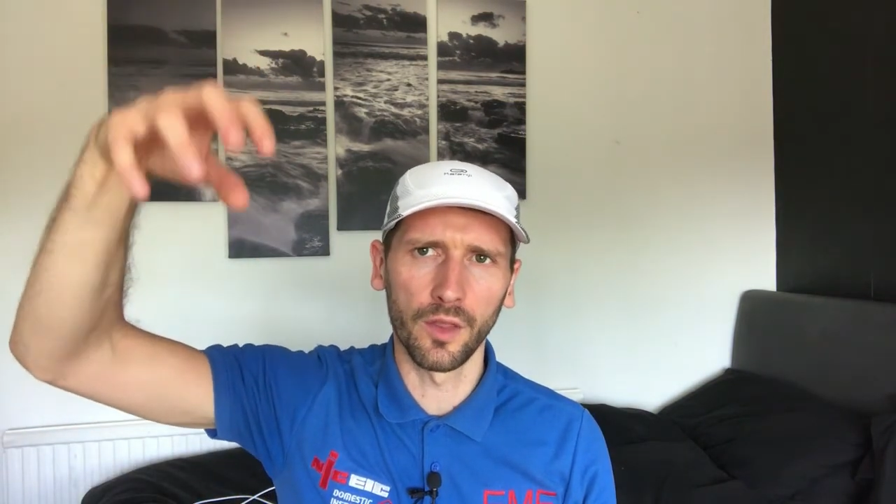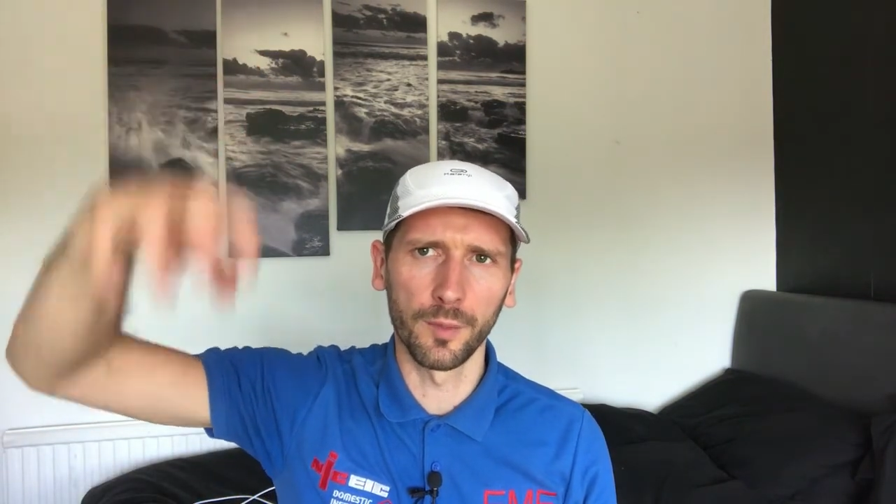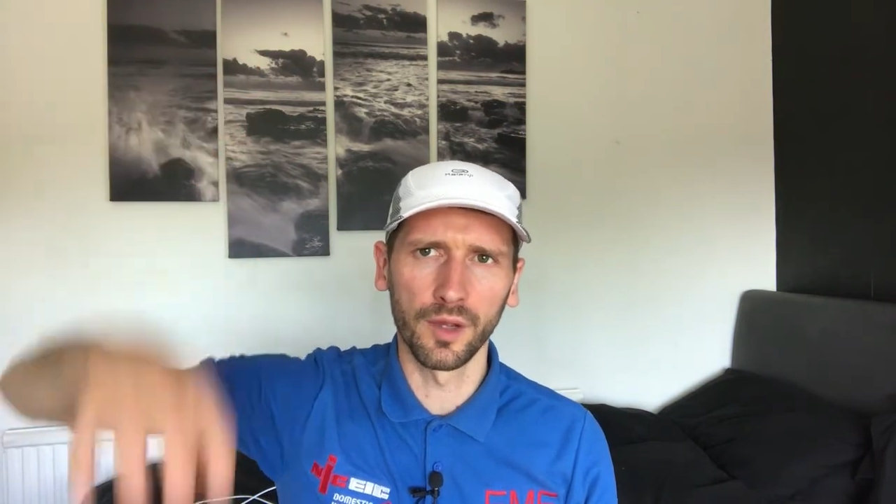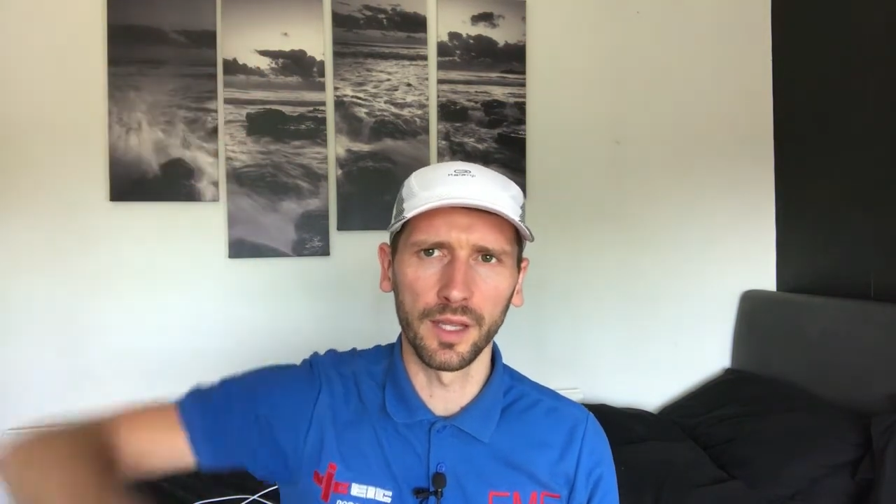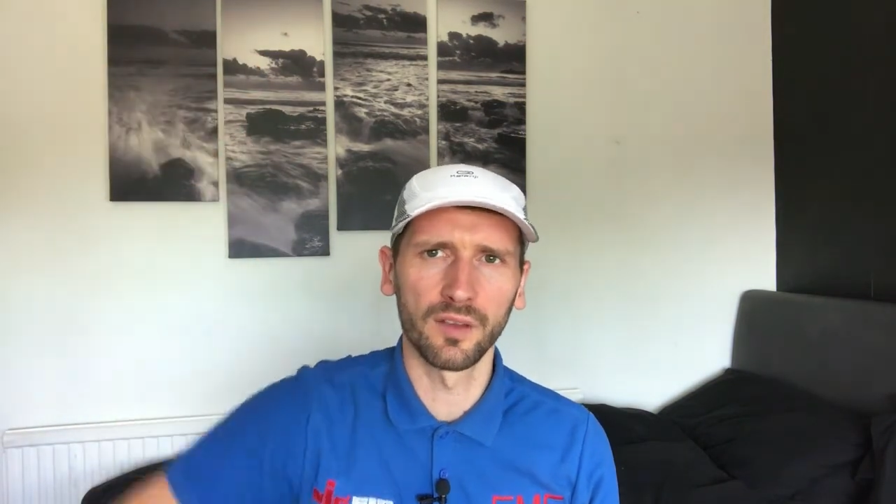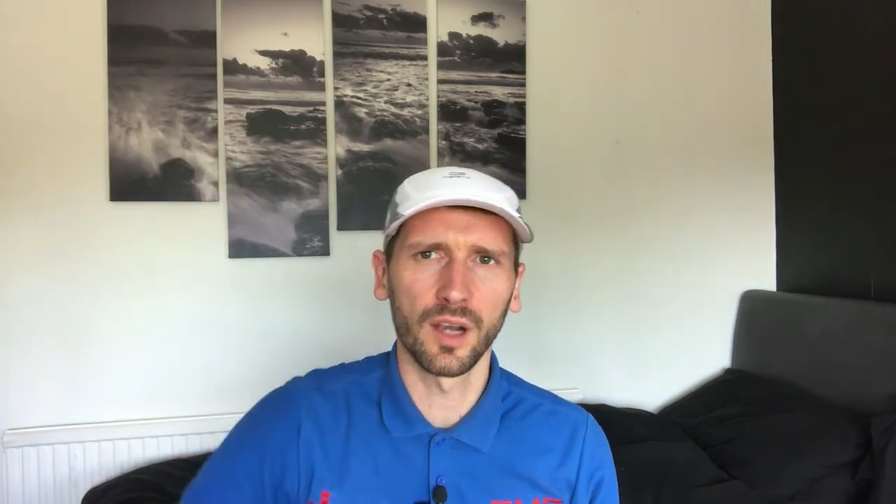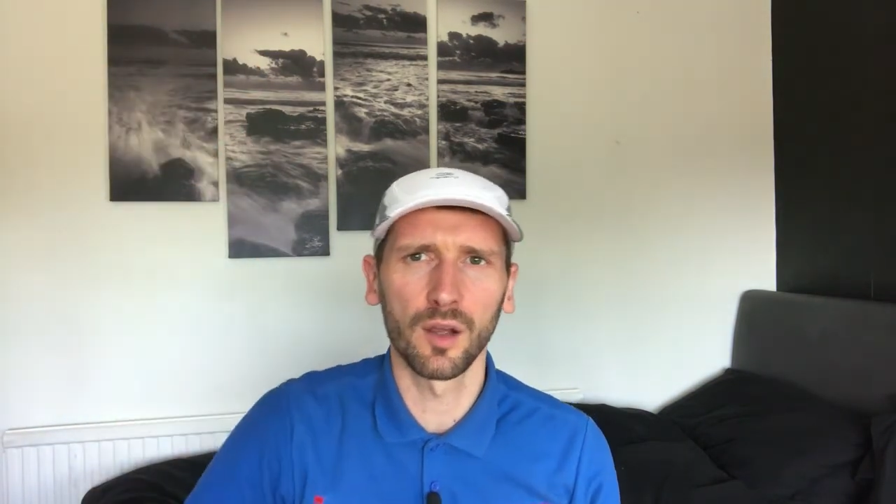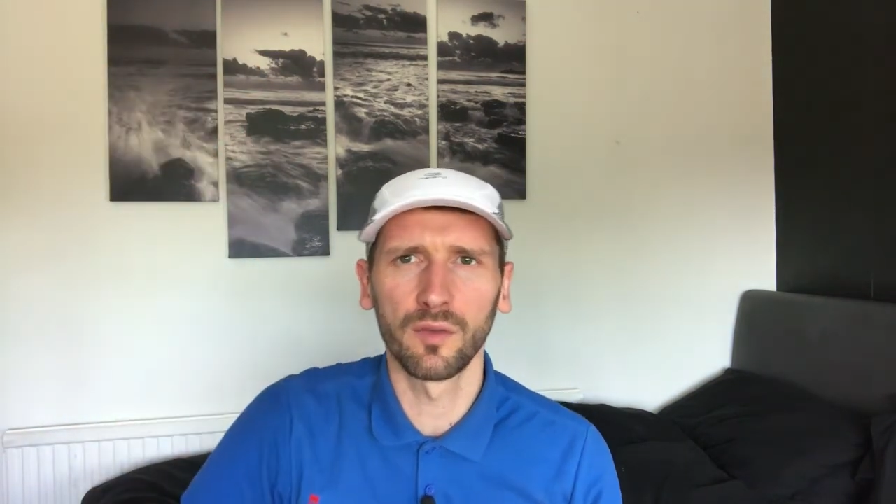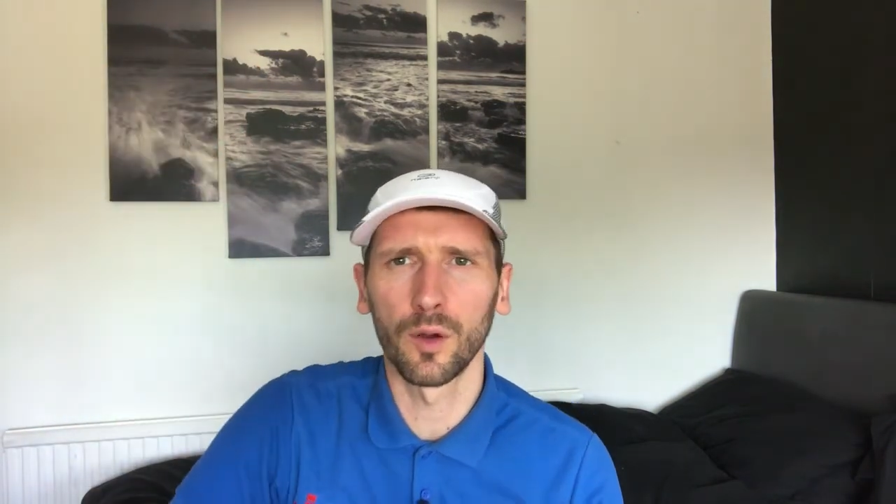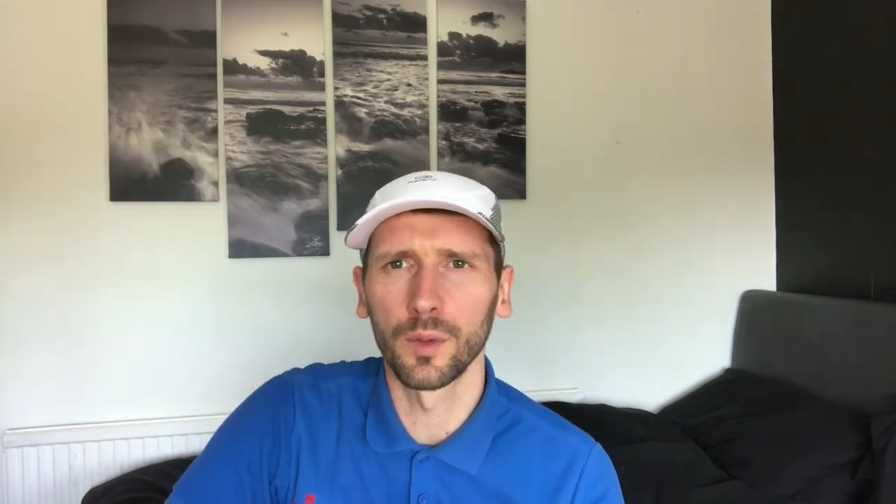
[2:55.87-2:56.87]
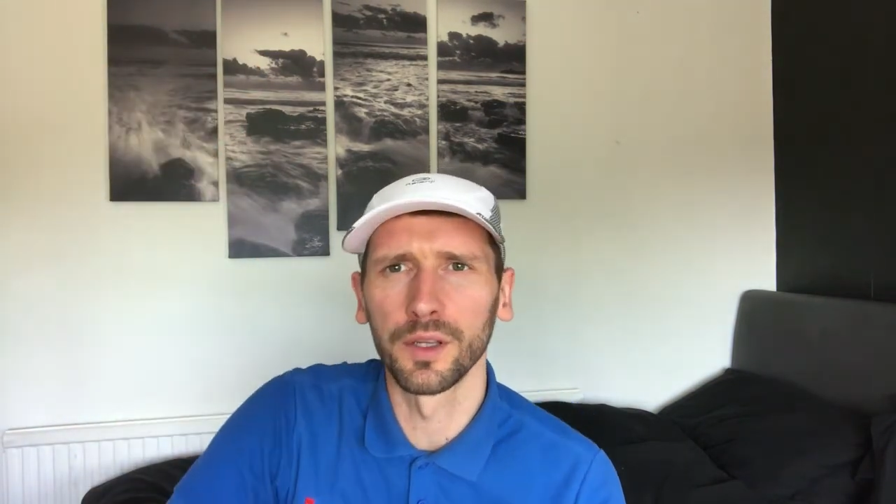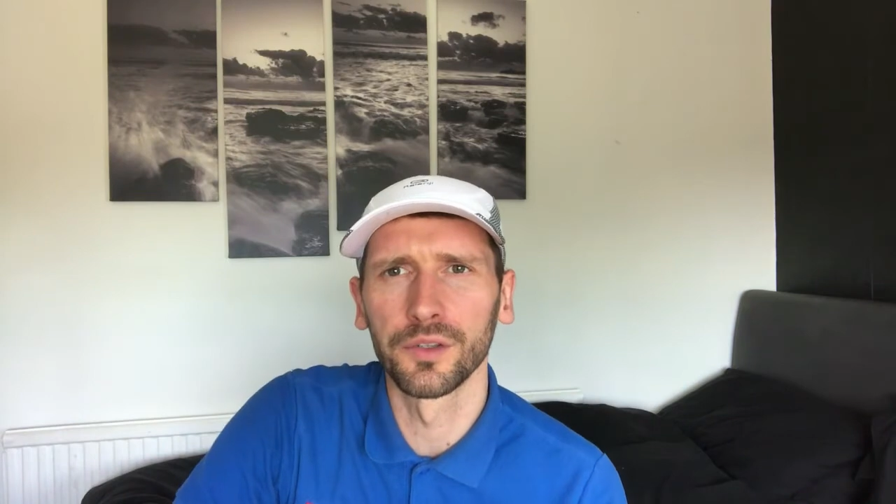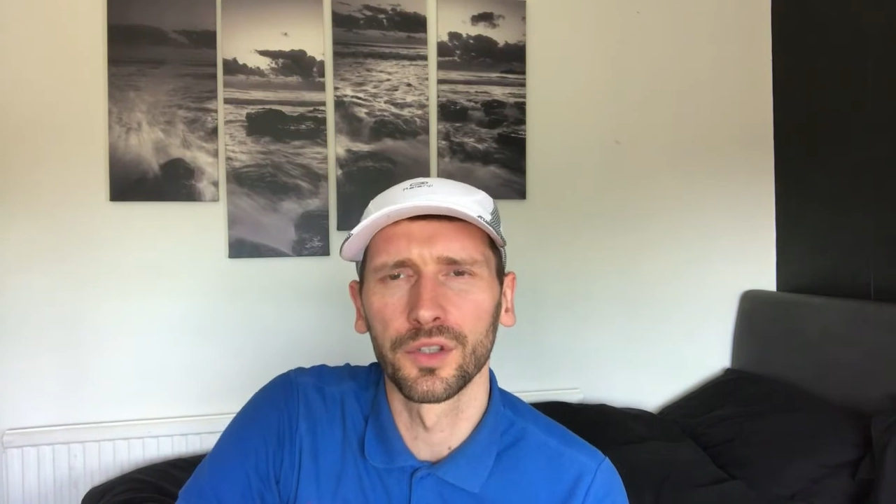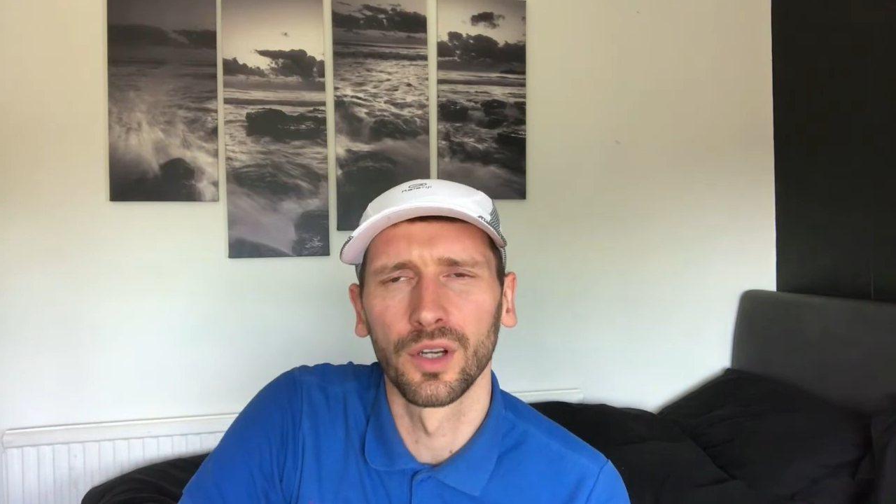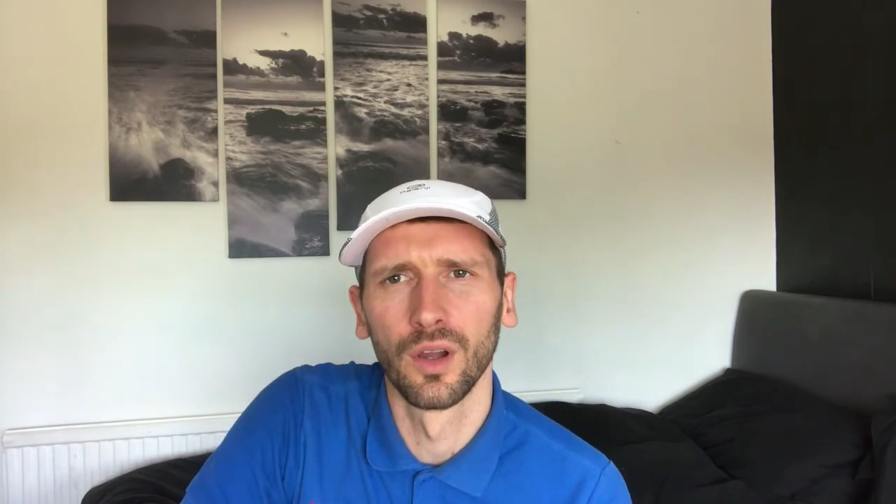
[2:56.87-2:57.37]
of them are either low
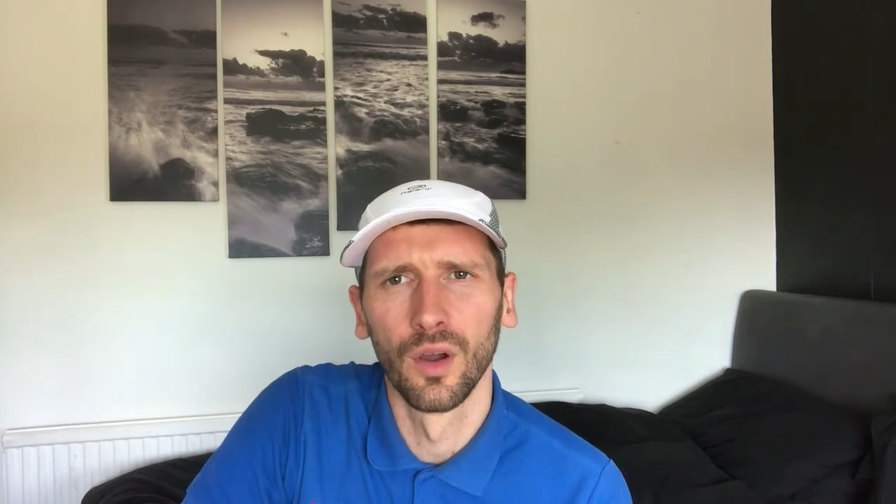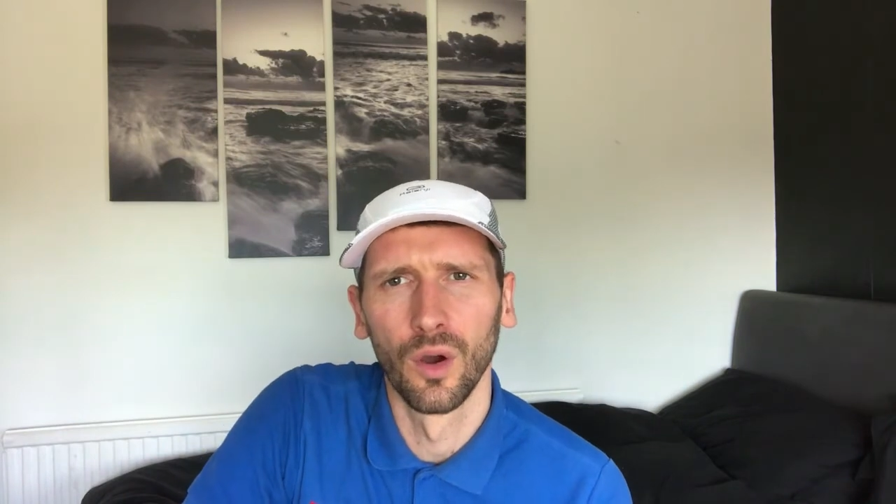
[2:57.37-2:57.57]
voltage